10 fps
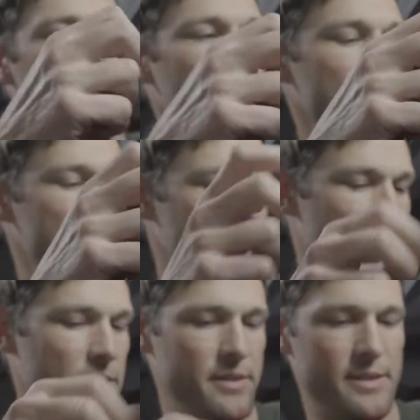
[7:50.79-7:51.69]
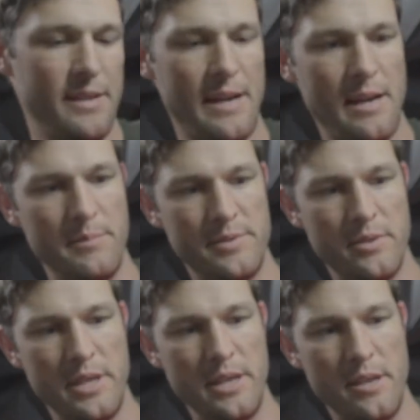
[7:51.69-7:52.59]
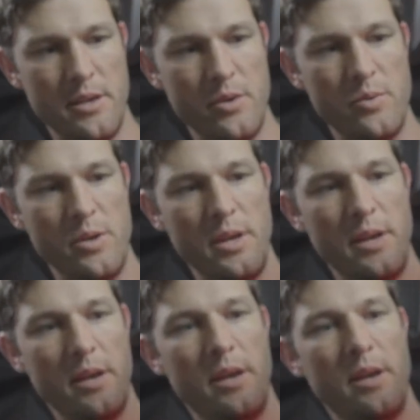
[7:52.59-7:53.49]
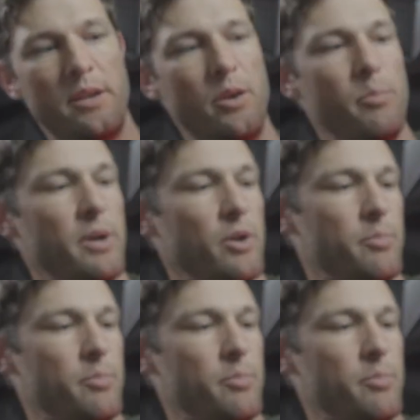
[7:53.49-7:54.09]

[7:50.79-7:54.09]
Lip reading: Bungee here at the top, so again, no barrel